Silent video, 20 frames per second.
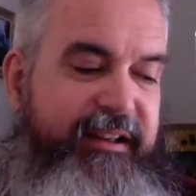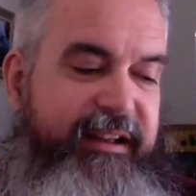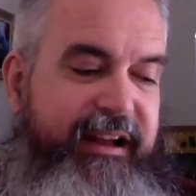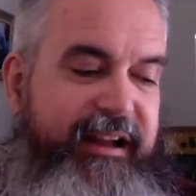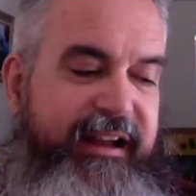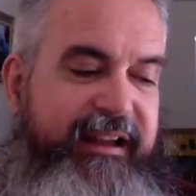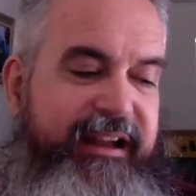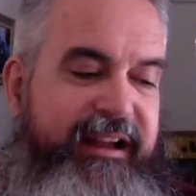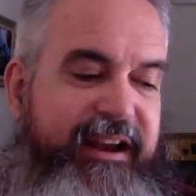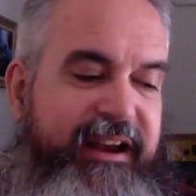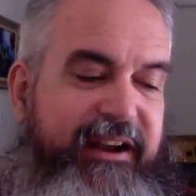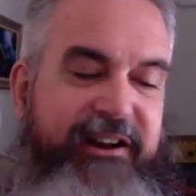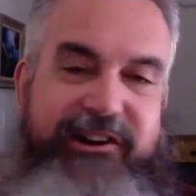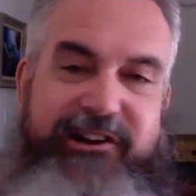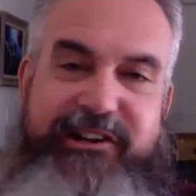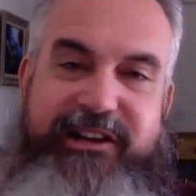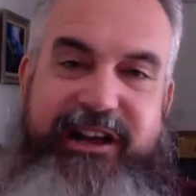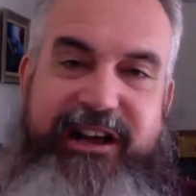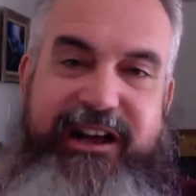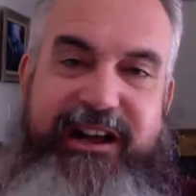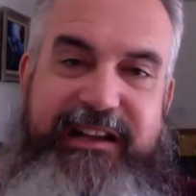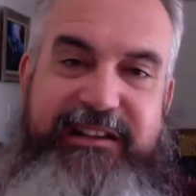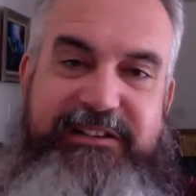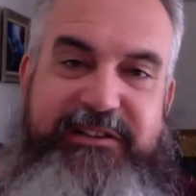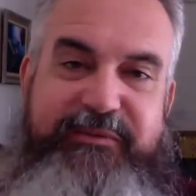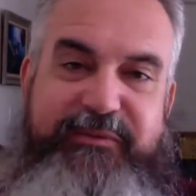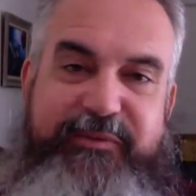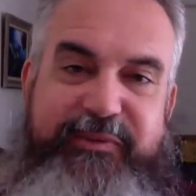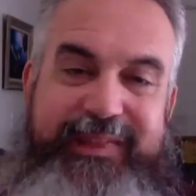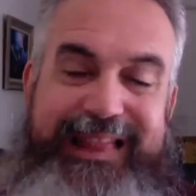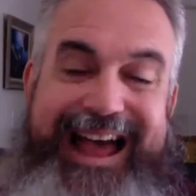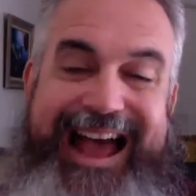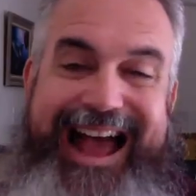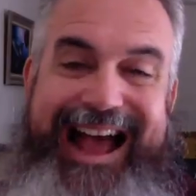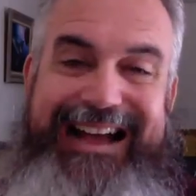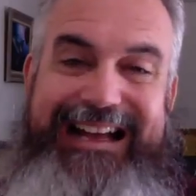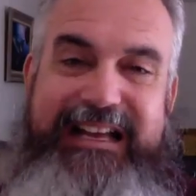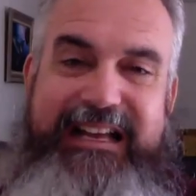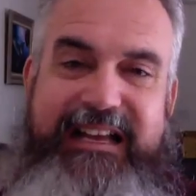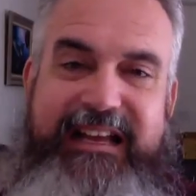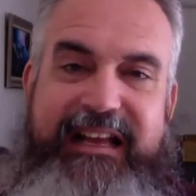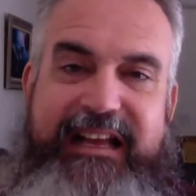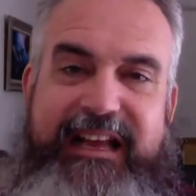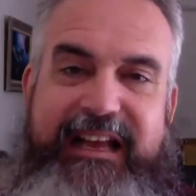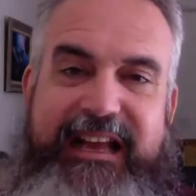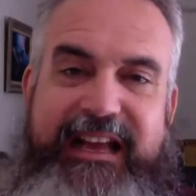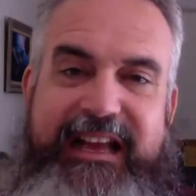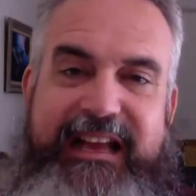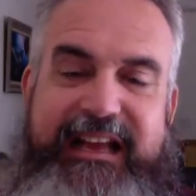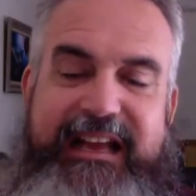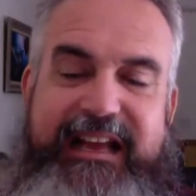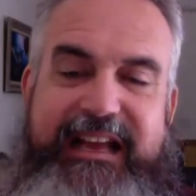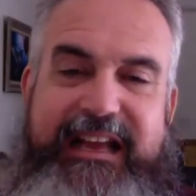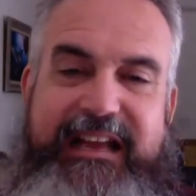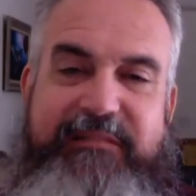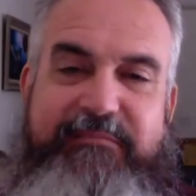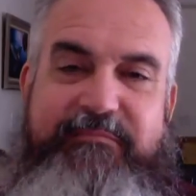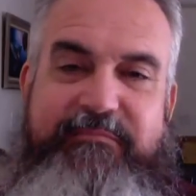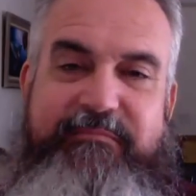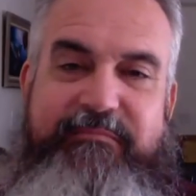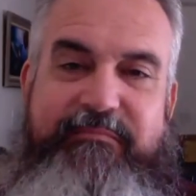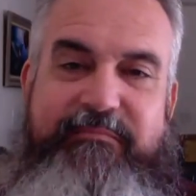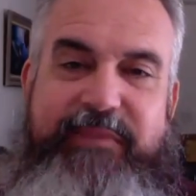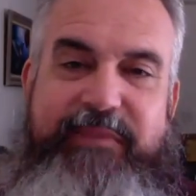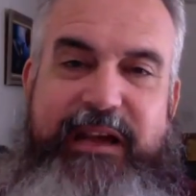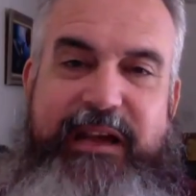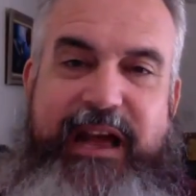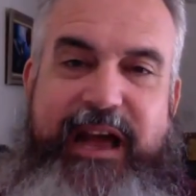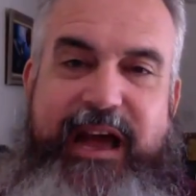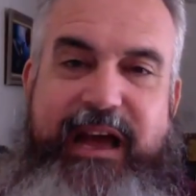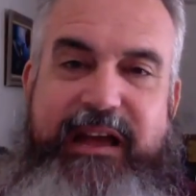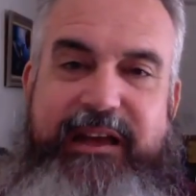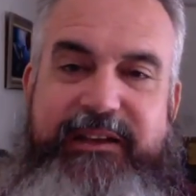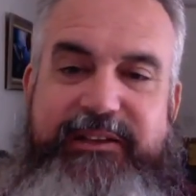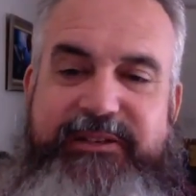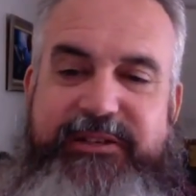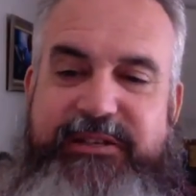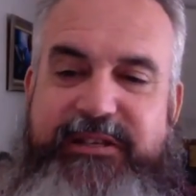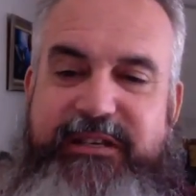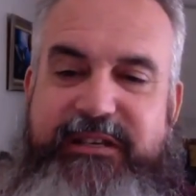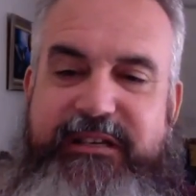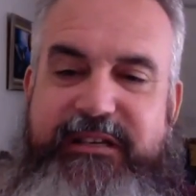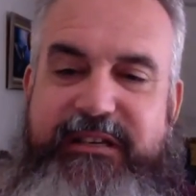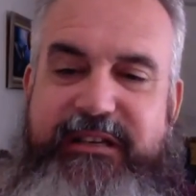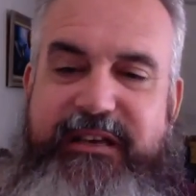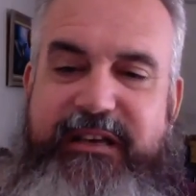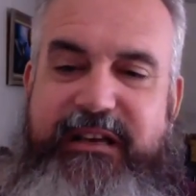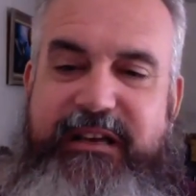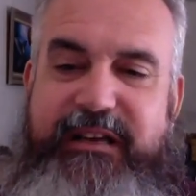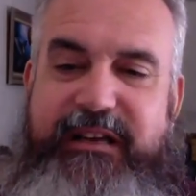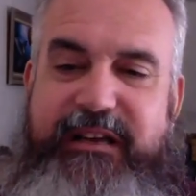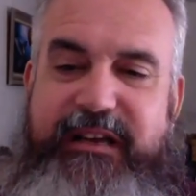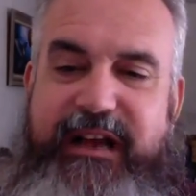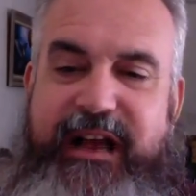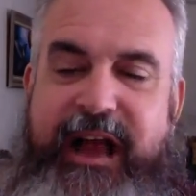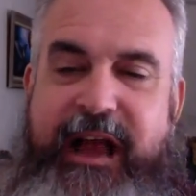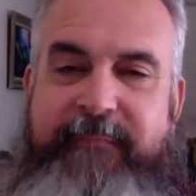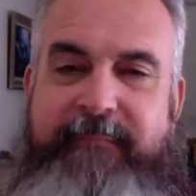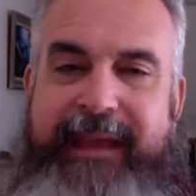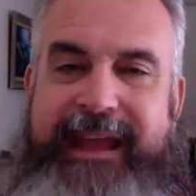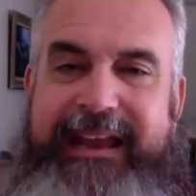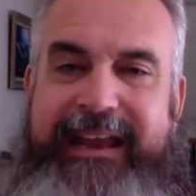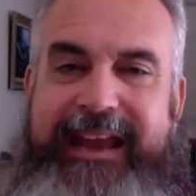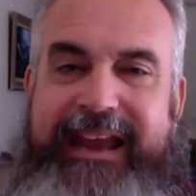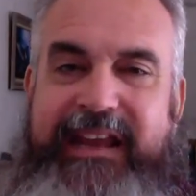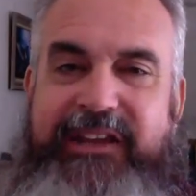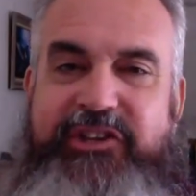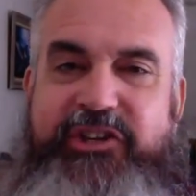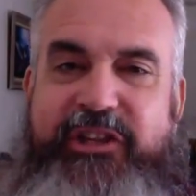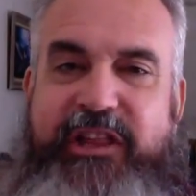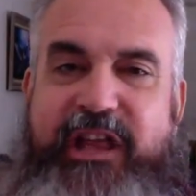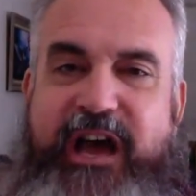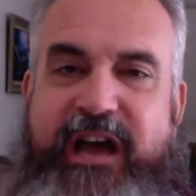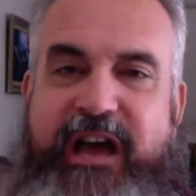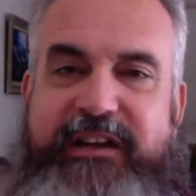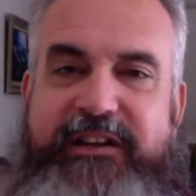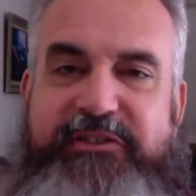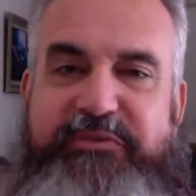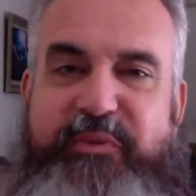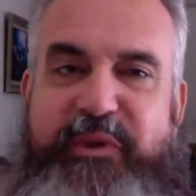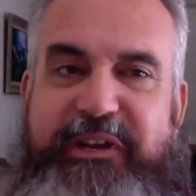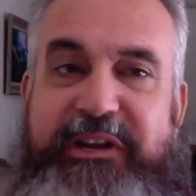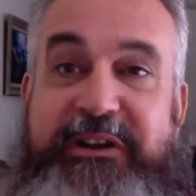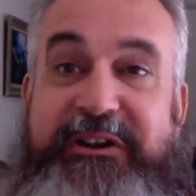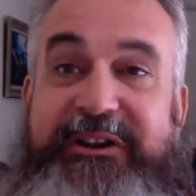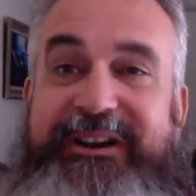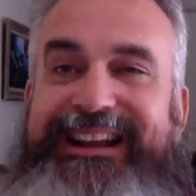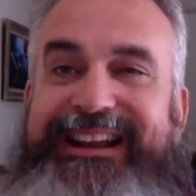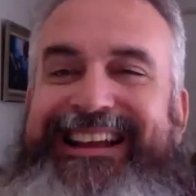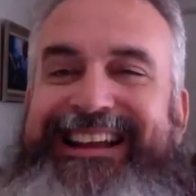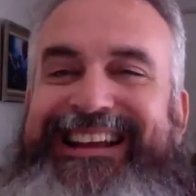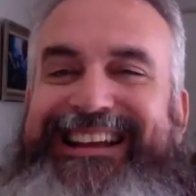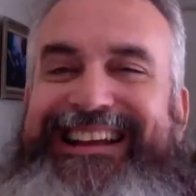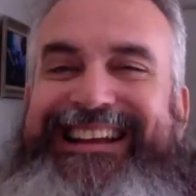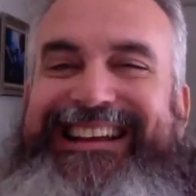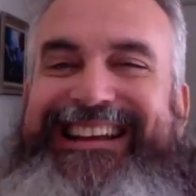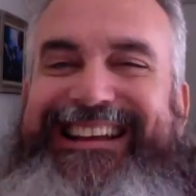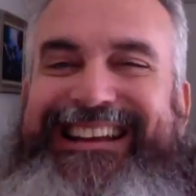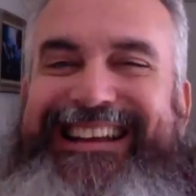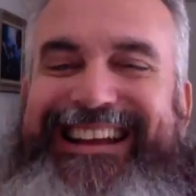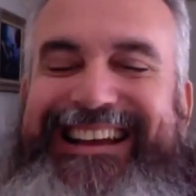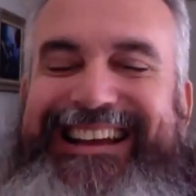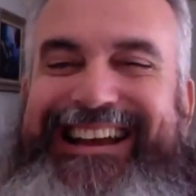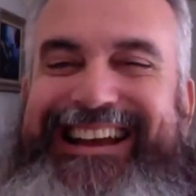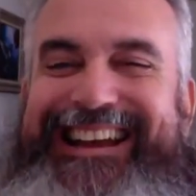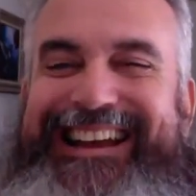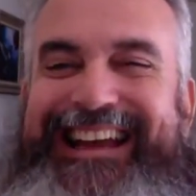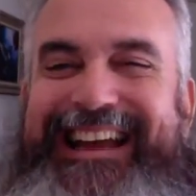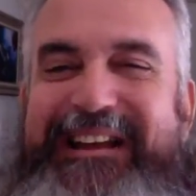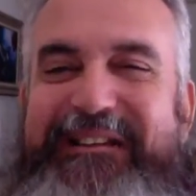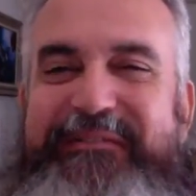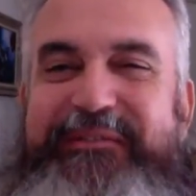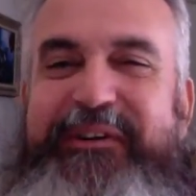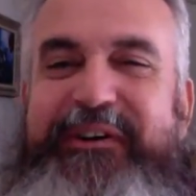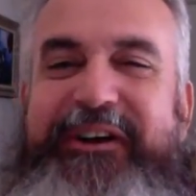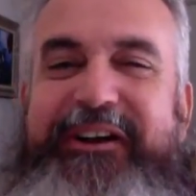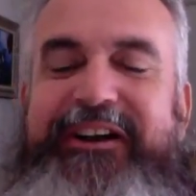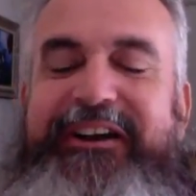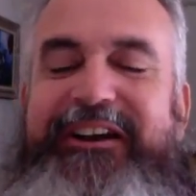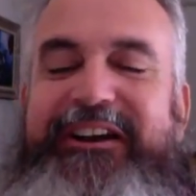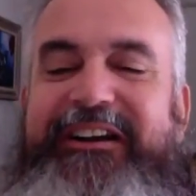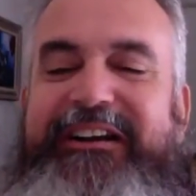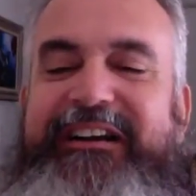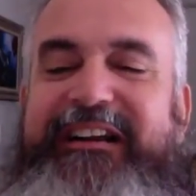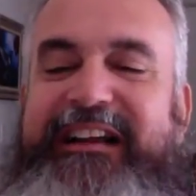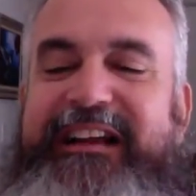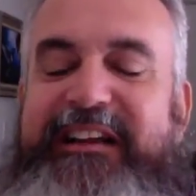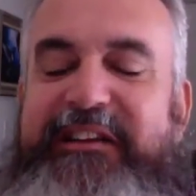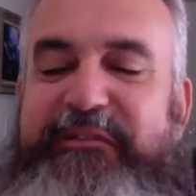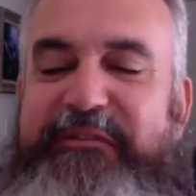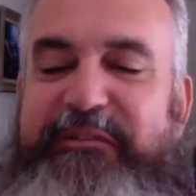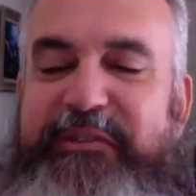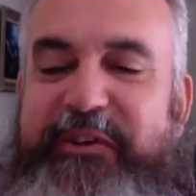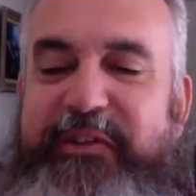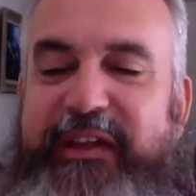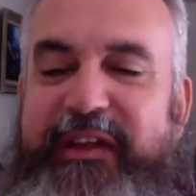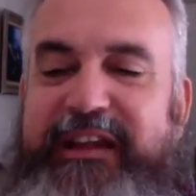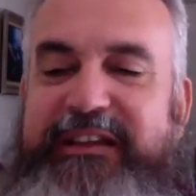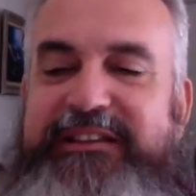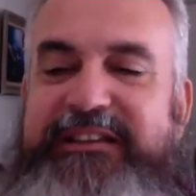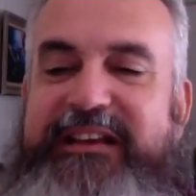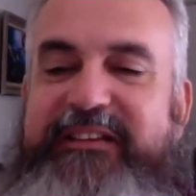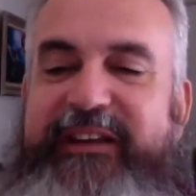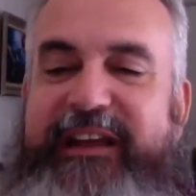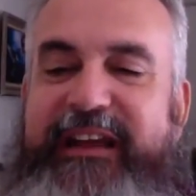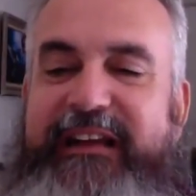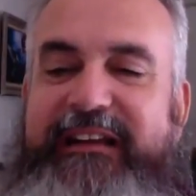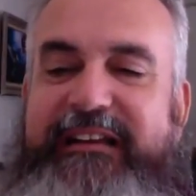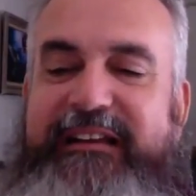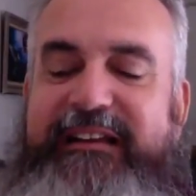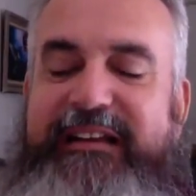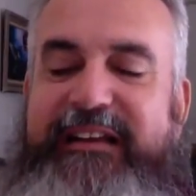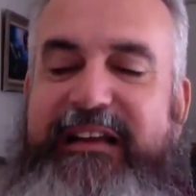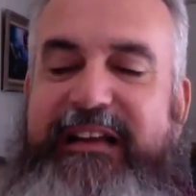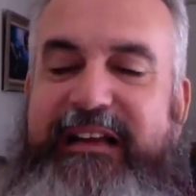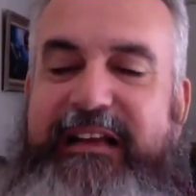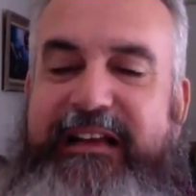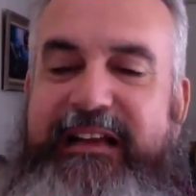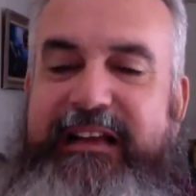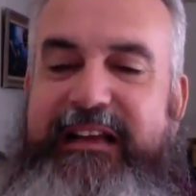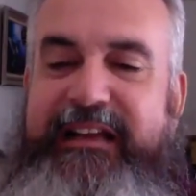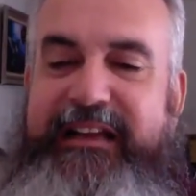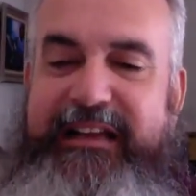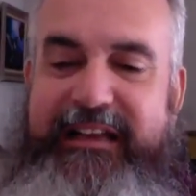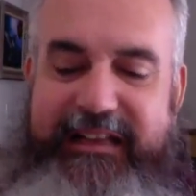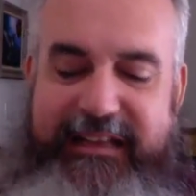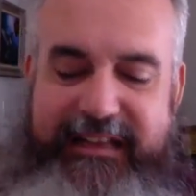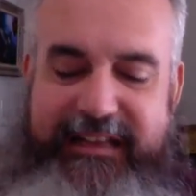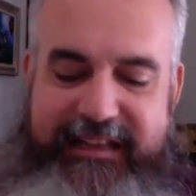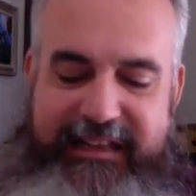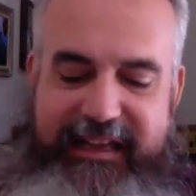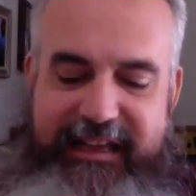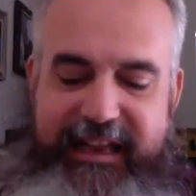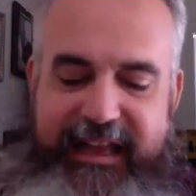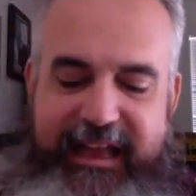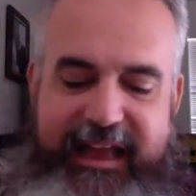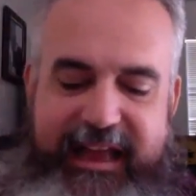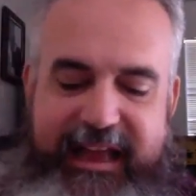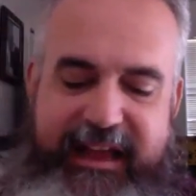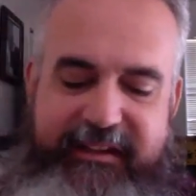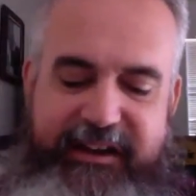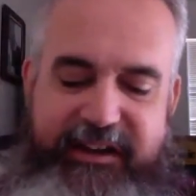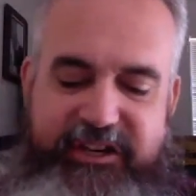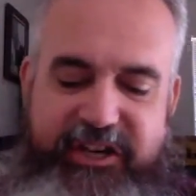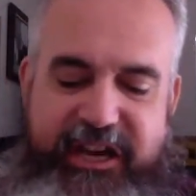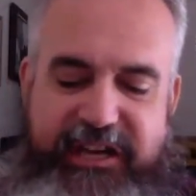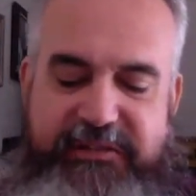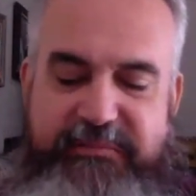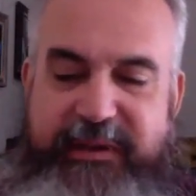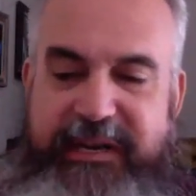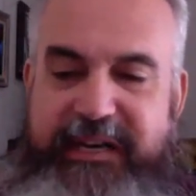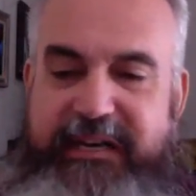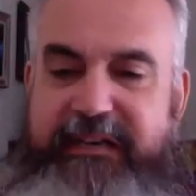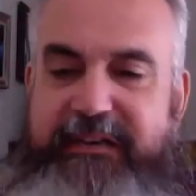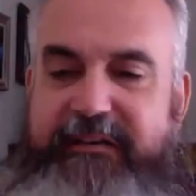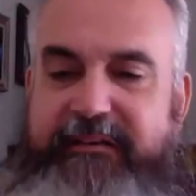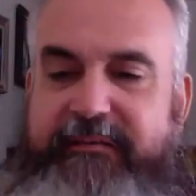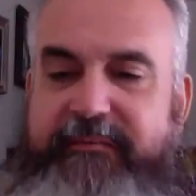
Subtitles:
I got all kinds of flack because I made enchiladas one year for Thanksgiving. And howdy, Jasmine.